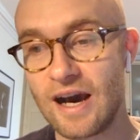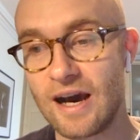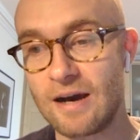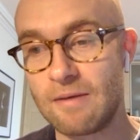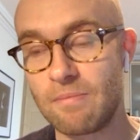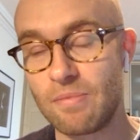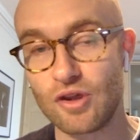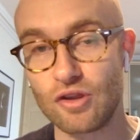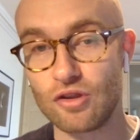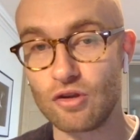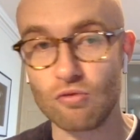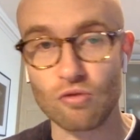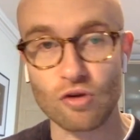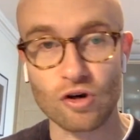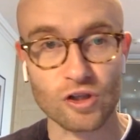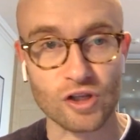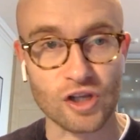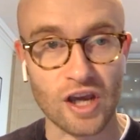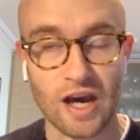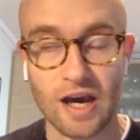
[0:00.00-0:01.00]
That the
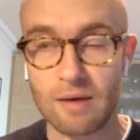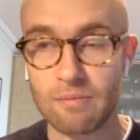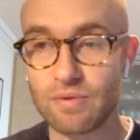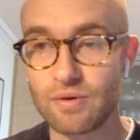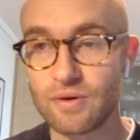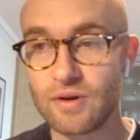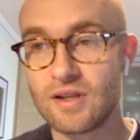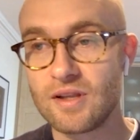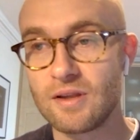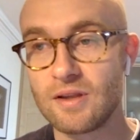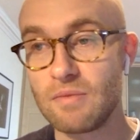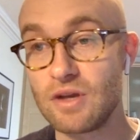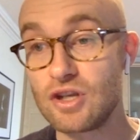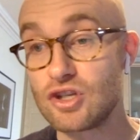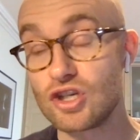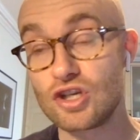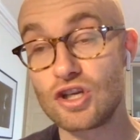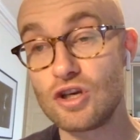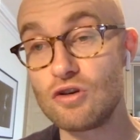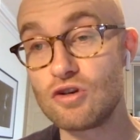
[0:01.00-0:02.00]
World Cup
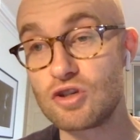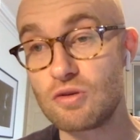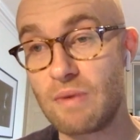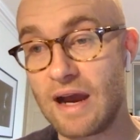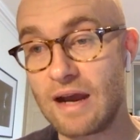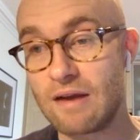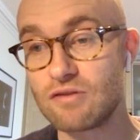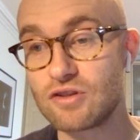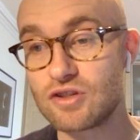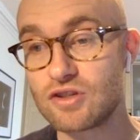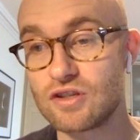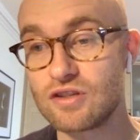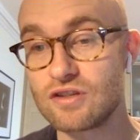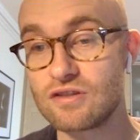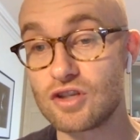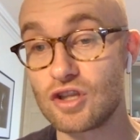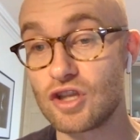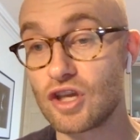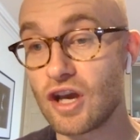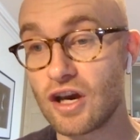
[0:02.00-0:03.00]
means a huge amount
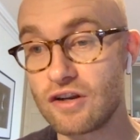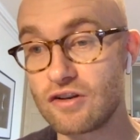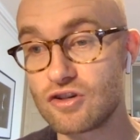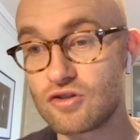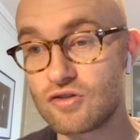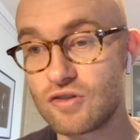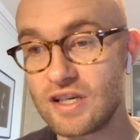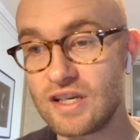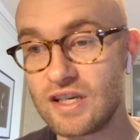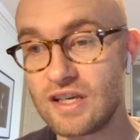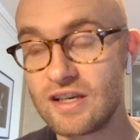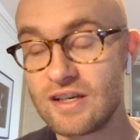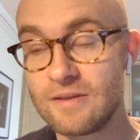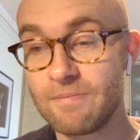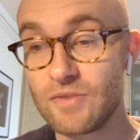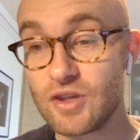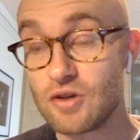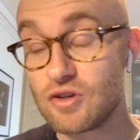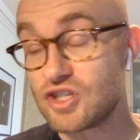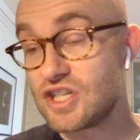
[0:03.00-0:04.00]
to the country.
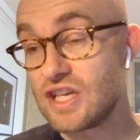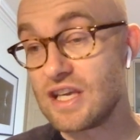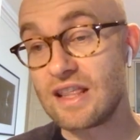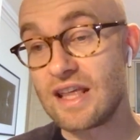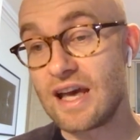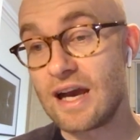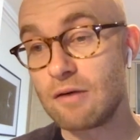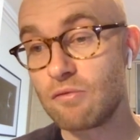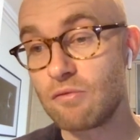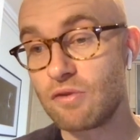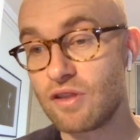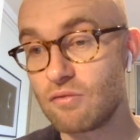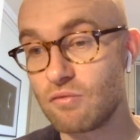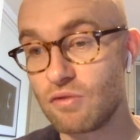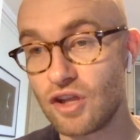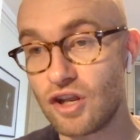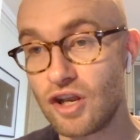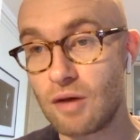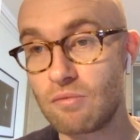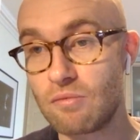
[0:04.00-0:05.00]
You see that
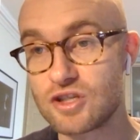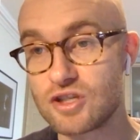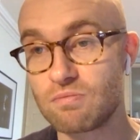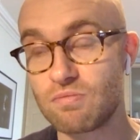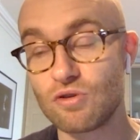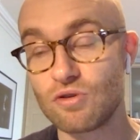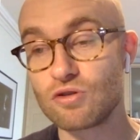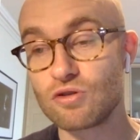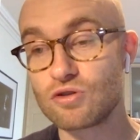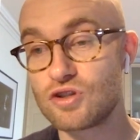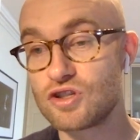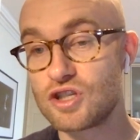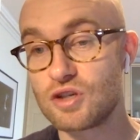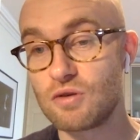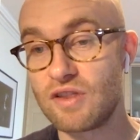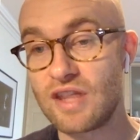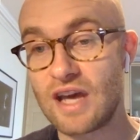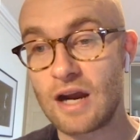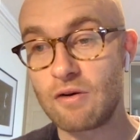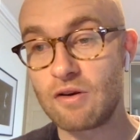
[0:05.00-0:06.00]
with a number of
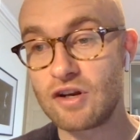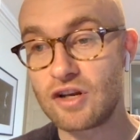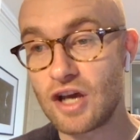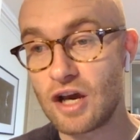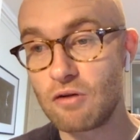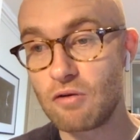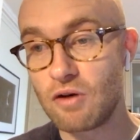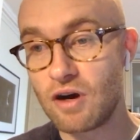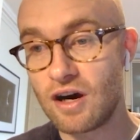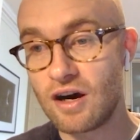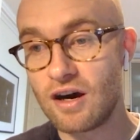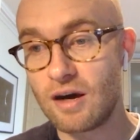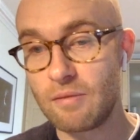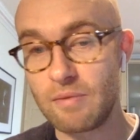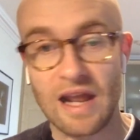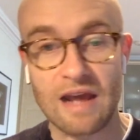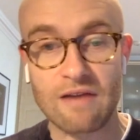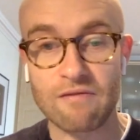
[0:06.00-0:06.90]
supporters who are there in Doha.